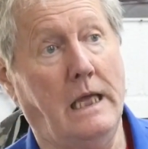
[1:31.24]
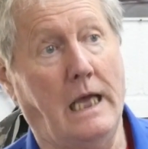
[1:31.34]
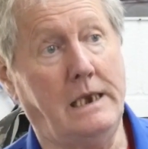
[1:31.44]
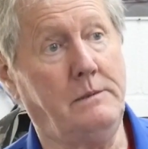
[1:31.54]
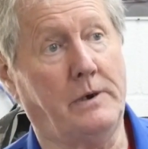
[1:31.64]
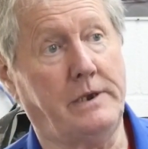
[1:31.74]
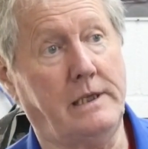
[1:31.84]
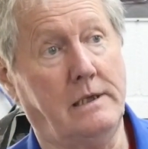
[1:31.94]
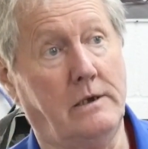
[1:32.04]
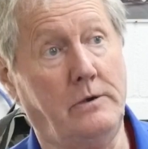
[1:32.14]

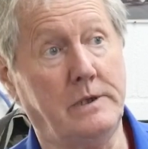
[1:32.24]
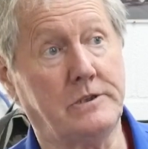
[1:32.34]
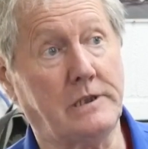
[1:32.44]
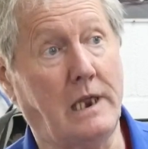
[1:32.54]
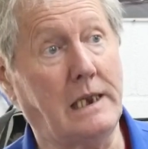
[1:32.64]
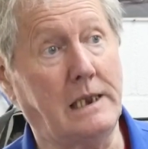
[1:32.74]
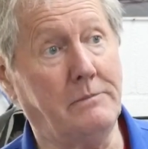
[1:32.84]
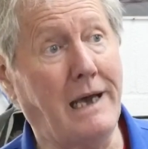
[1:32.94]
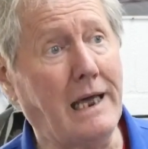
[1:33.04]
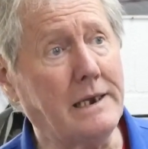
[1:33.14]
anybody who is slightly
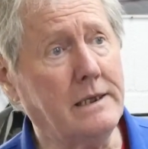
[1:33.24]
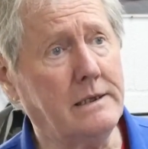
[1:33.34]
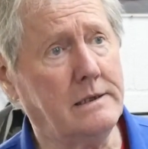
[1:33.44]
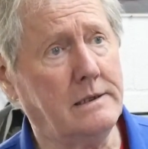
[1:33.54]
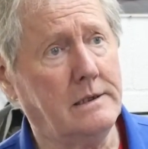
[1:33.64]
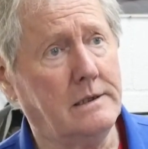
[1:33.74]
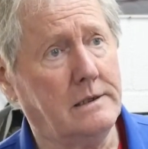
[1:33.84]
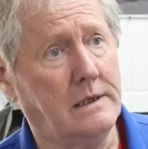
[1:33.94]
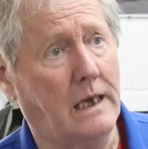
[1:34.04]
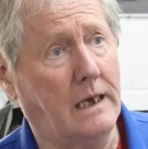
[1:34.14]
mad
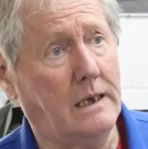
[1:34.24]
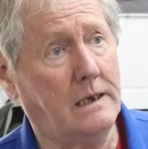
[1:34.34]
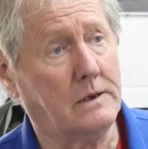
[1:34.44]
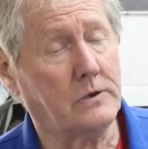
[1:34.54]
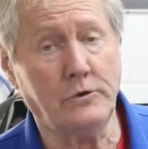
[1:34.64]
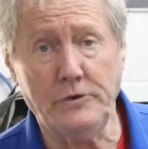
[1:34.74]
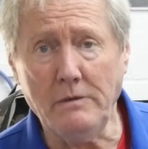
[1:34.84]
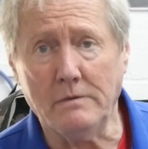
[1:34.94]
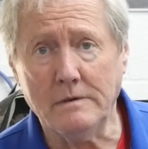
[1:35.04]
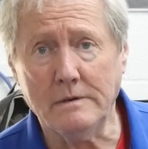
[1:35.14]
could
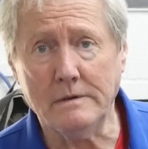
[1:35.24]
do.